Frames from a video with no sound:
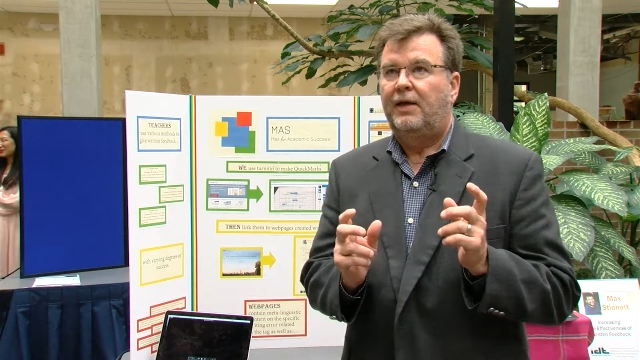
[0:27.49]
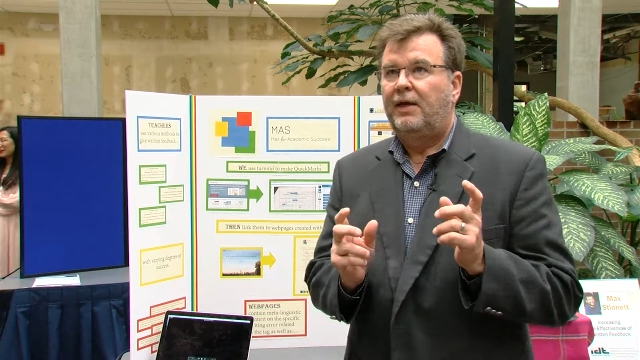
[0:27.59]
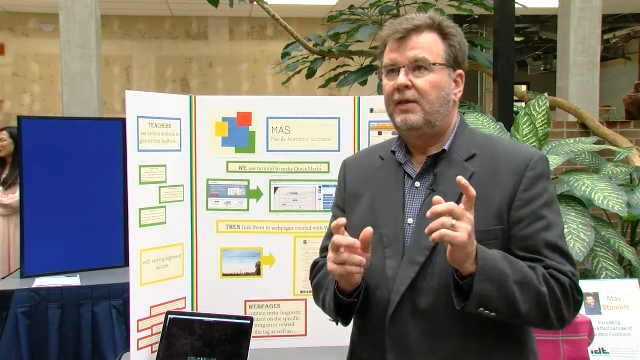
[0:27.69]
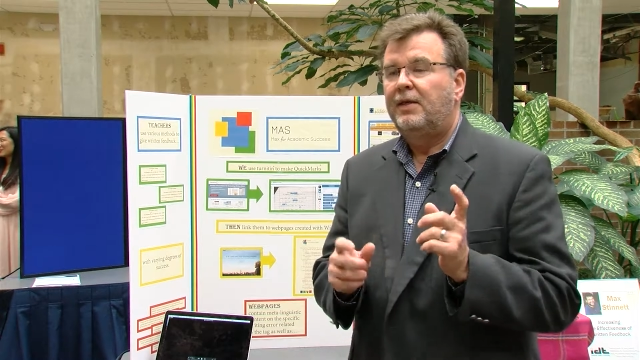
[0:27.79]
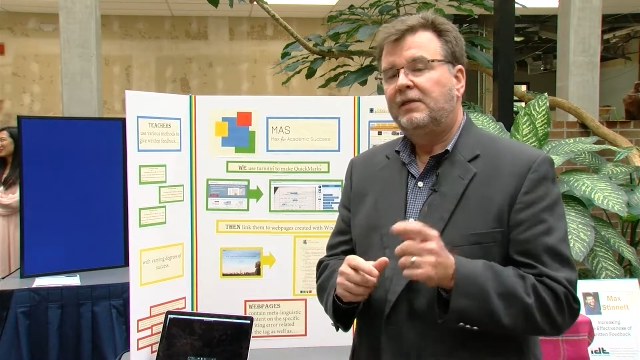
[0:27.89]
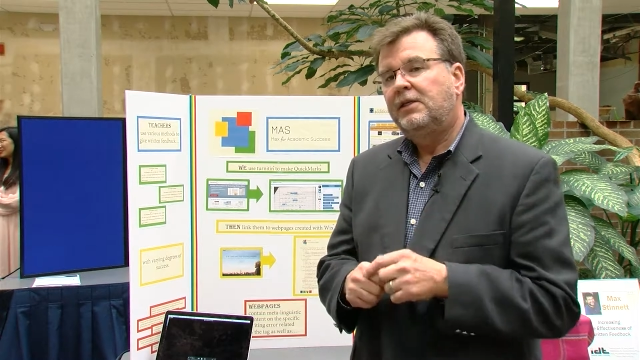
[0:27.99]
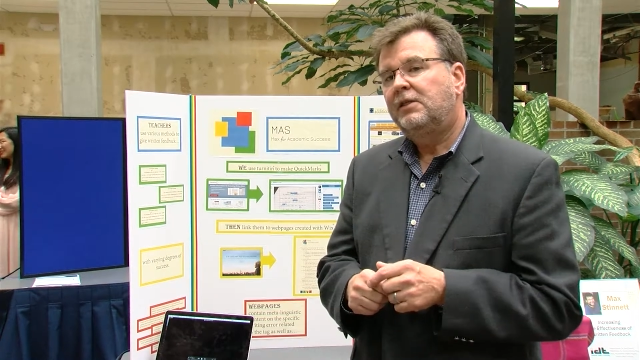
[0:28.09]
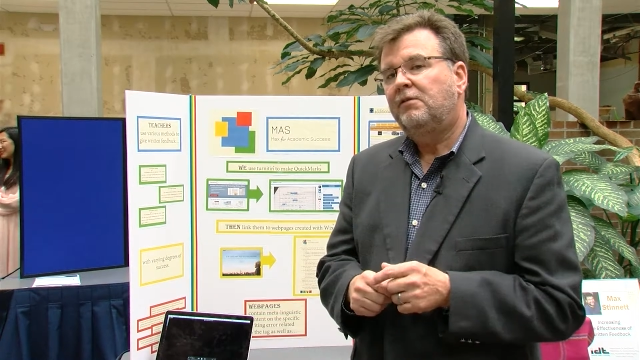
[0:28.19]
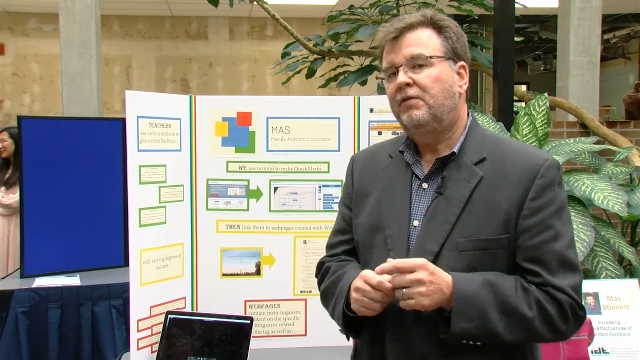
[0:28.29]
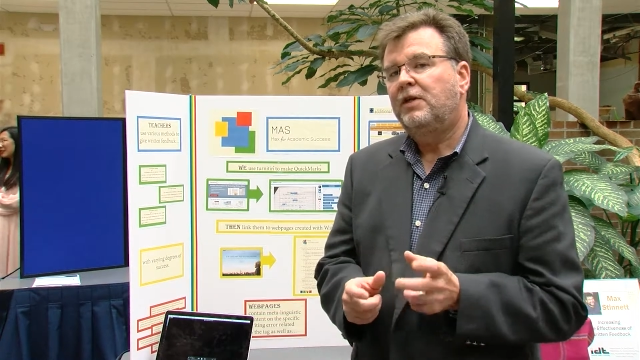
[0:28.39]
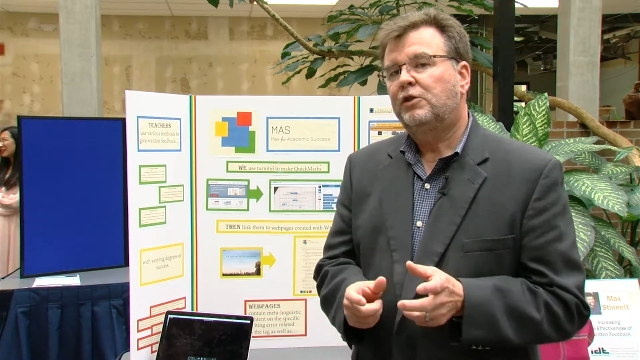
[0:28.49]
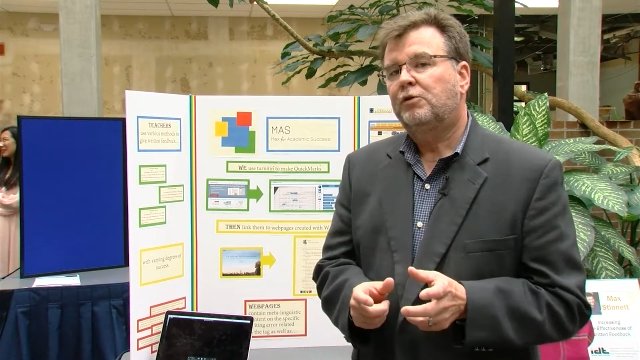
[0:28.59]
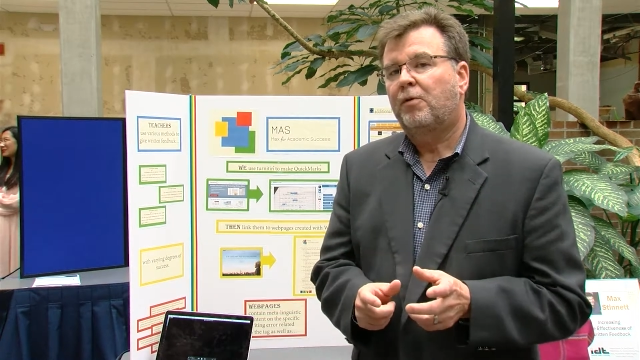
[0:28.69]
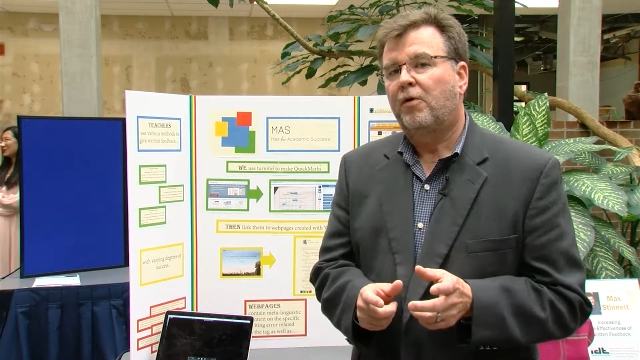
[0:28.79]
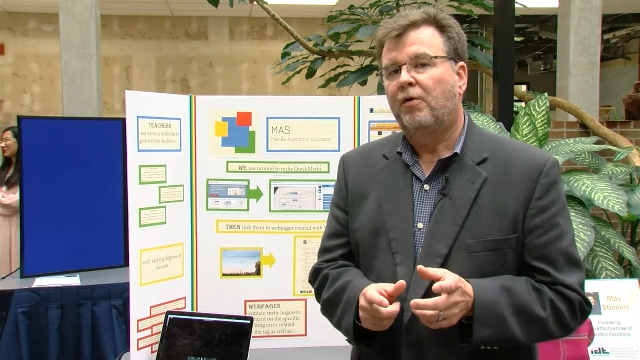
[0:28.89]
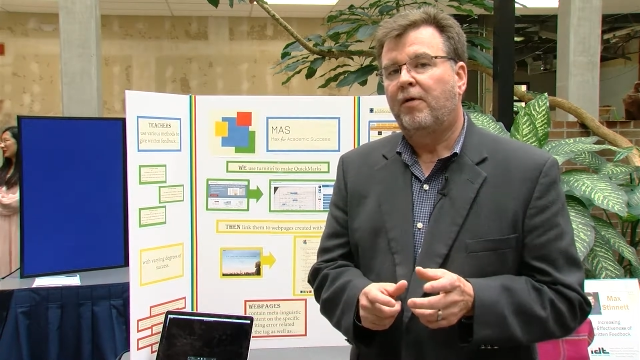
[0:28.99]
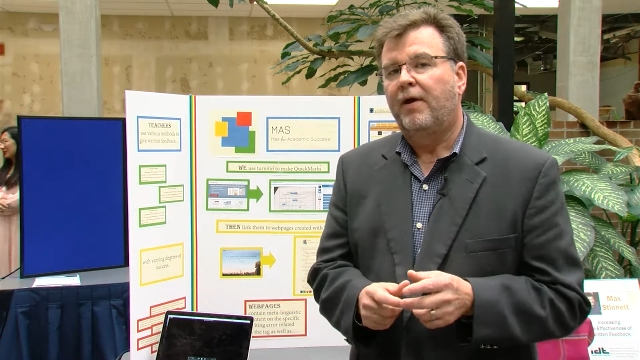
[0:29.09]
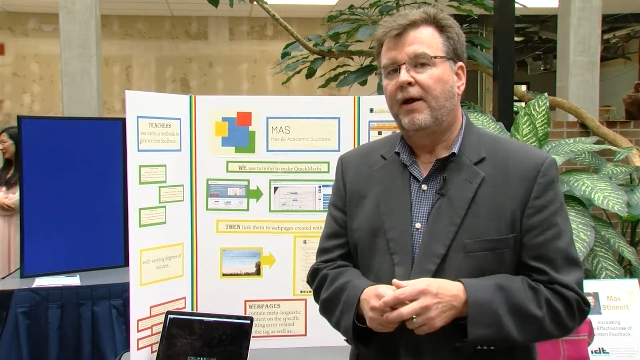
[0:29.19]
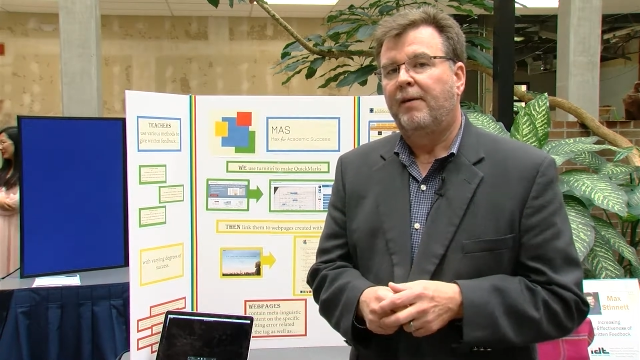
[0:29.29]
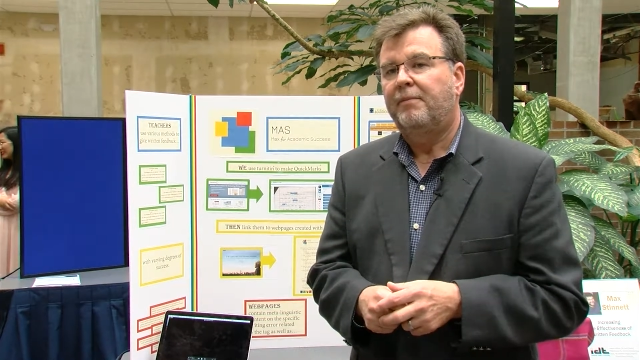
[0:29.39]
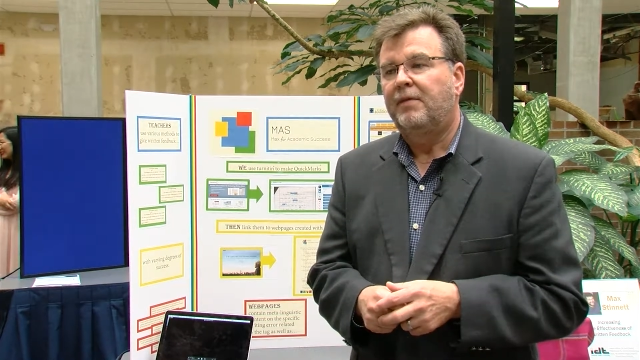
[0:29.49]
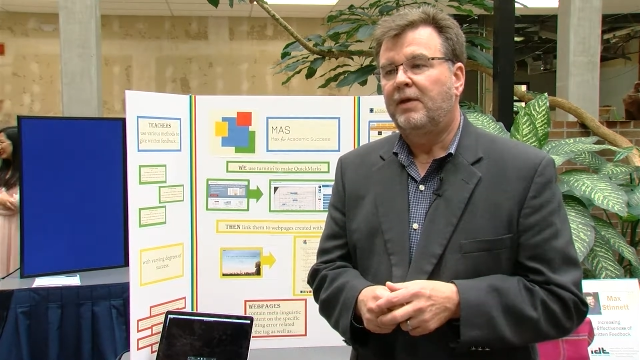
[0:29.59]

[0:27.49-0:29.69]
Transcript: In the intensive English program,